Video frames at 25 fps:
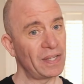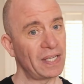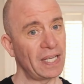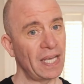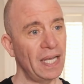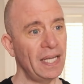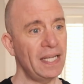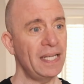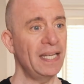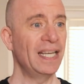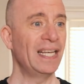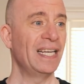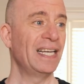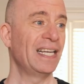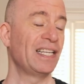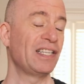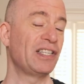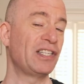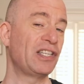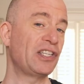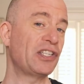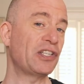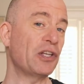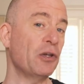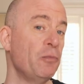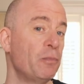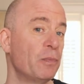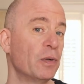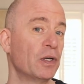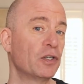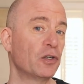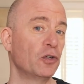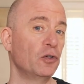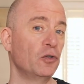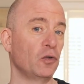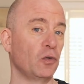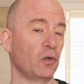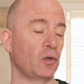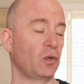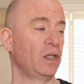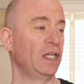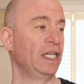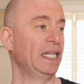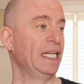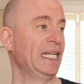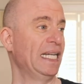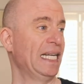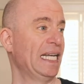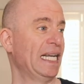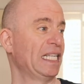Okay, super cool.
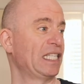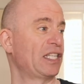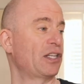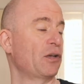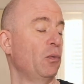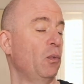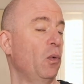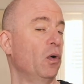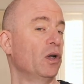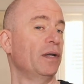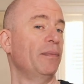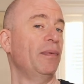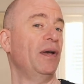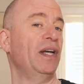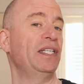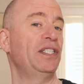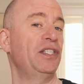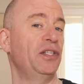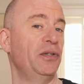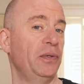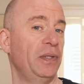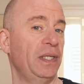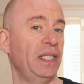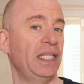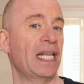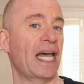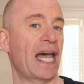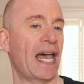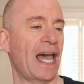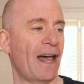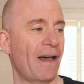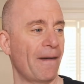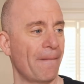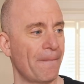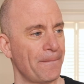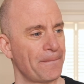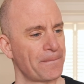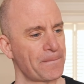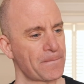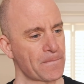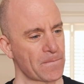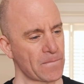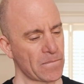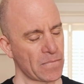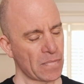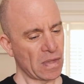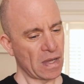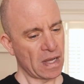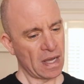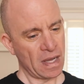So what am I doing there?
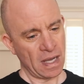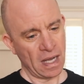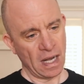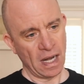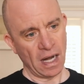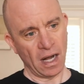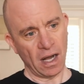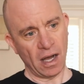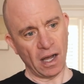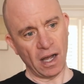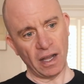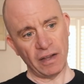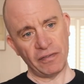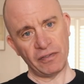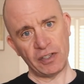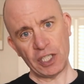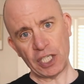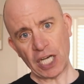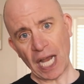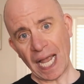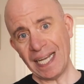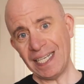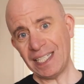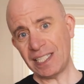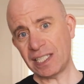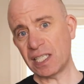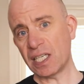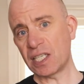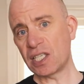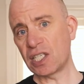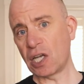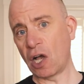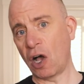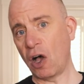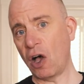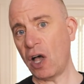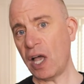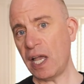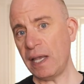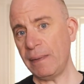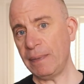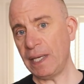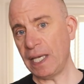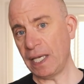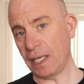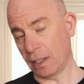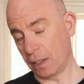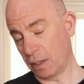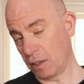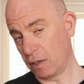I've changed the
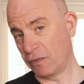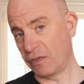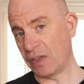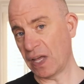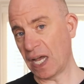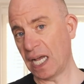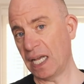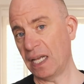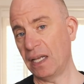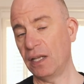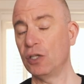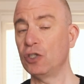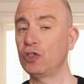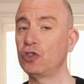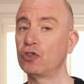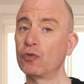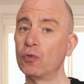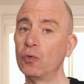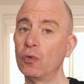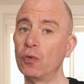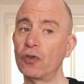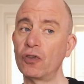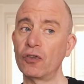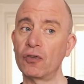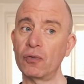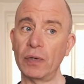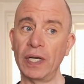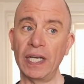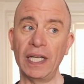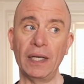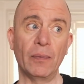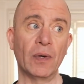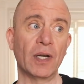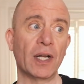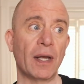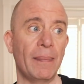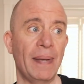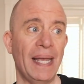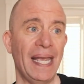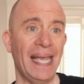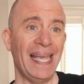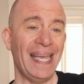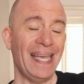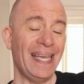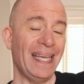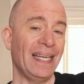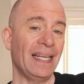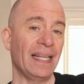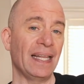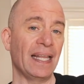timing of that draw three. When I'm
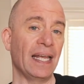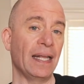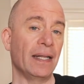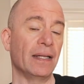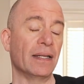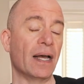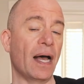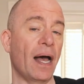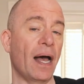hitting it